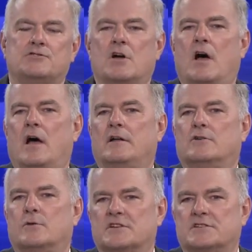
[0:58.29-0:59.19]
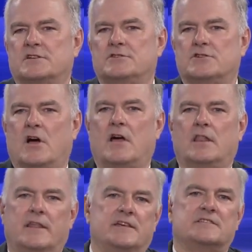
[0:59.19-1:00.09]
John, Kristen,
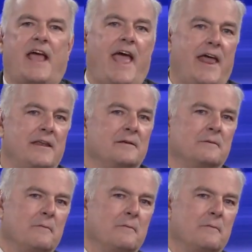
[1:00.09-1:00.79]
John, Liz, and